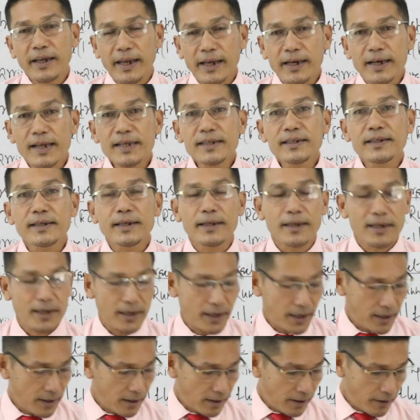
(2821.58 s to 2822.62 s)
English,
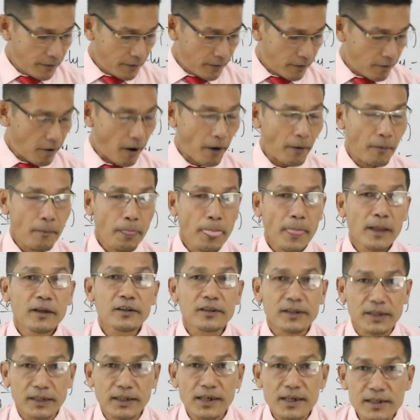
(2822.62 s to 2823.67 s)
ko
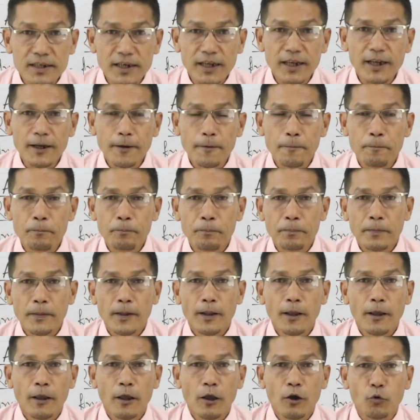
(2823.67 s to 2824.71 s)
seriously
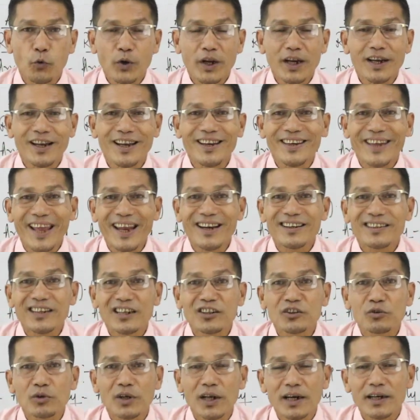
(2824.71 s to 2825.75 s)
with an
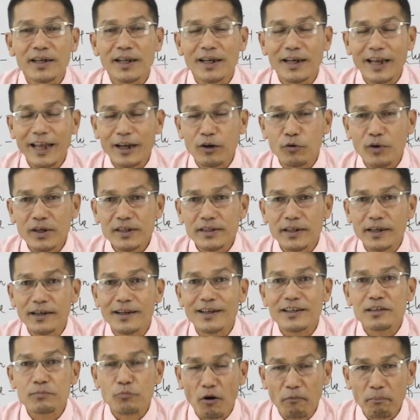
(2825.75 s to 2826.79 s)
intention to learn the language in
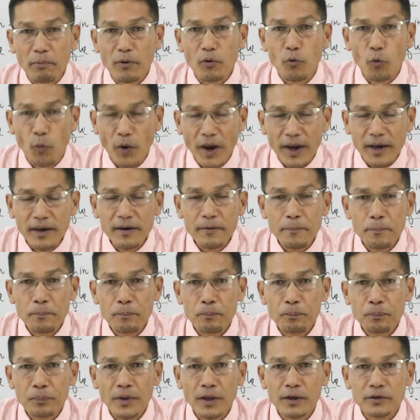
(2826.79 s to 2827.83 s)
its proper way
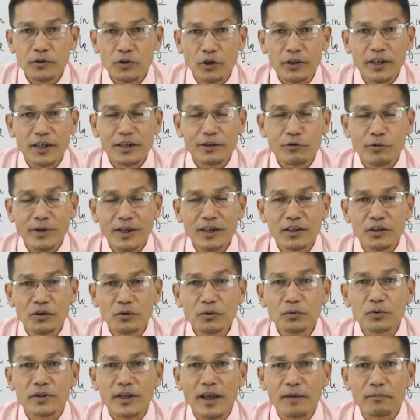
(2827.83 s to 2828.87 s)
so that you can
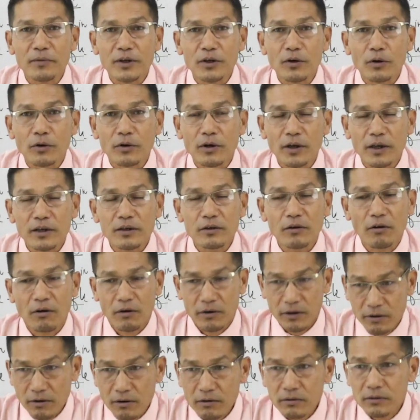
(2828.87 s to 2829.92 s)
use them in
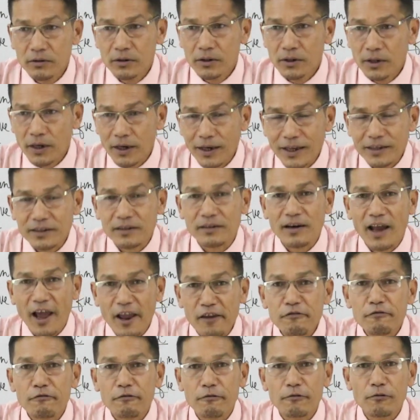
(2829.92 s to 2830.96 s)
your later
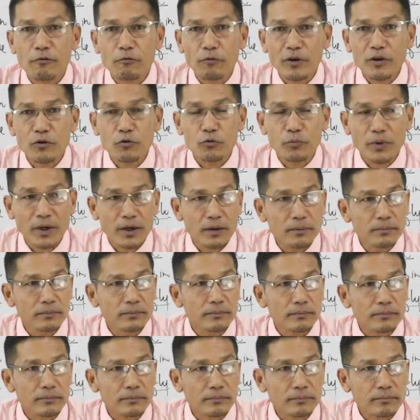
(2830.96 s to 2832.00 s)
life when you
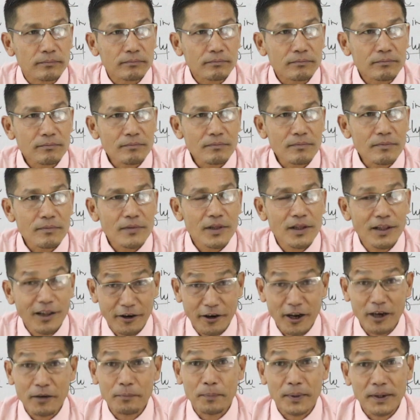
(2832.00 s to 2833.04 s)
become
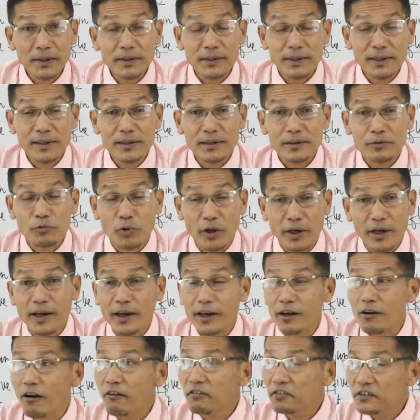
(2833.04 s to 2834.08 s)
learned persons
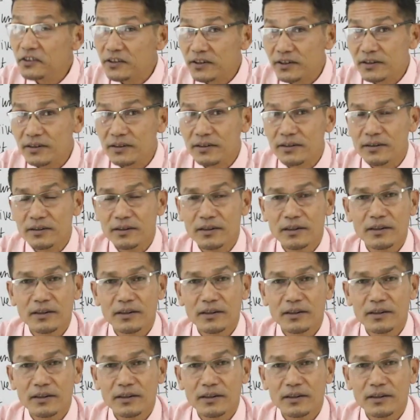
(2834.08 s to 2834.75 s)
working in offices,